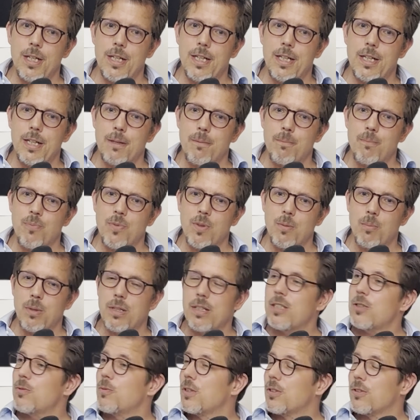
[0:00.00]

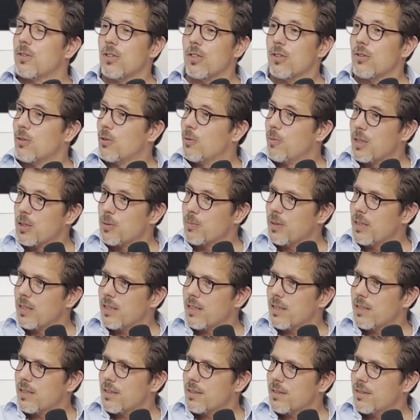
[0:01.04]
But this will not always be the
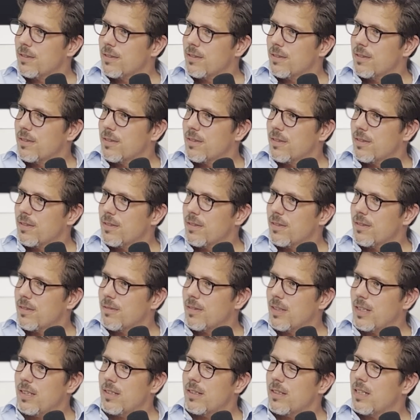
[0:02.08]
case,
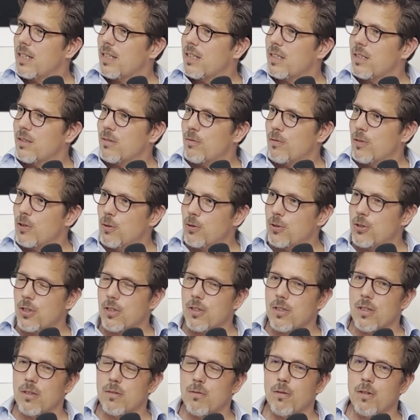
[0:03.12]
right? And in future
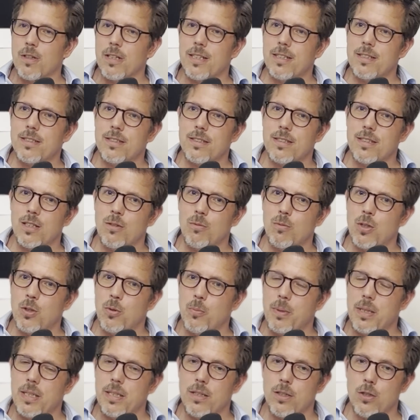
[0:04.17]
conflicts, there
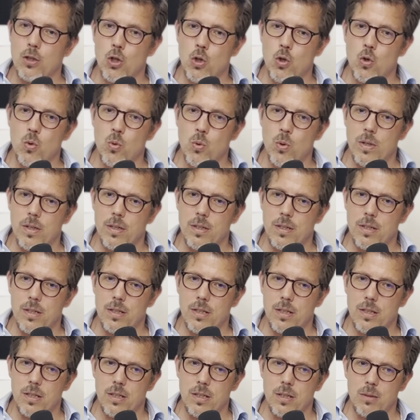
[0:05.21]
will be no
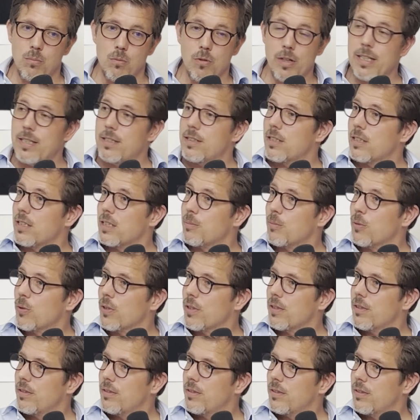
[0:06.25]
breaks
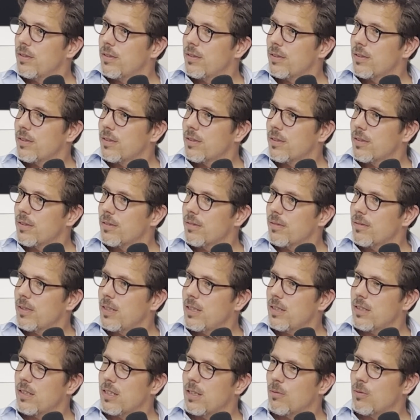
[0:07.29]
anymore.
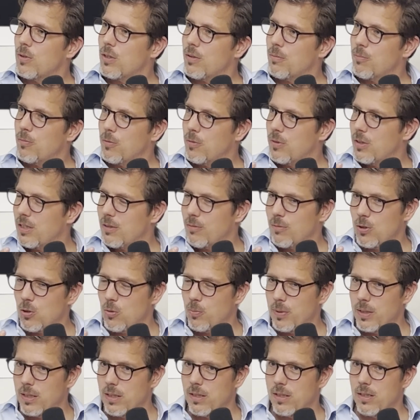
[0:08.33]
Right, there will
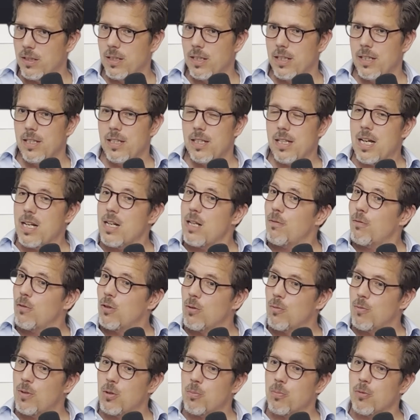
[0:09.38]
be, and if
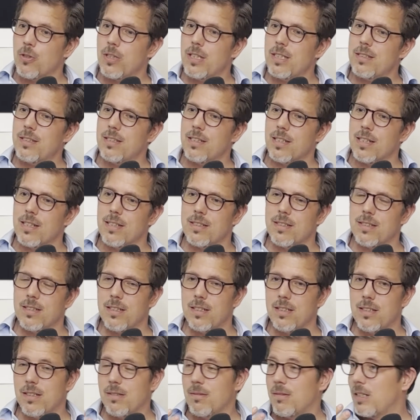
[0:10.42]
you will protest against
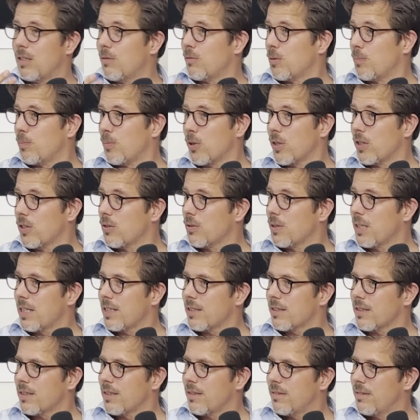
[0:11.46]
that, they will point to
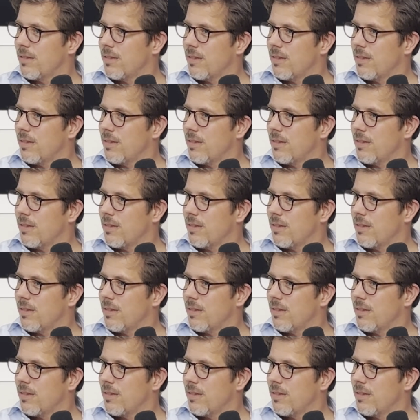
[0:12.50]
Gaza.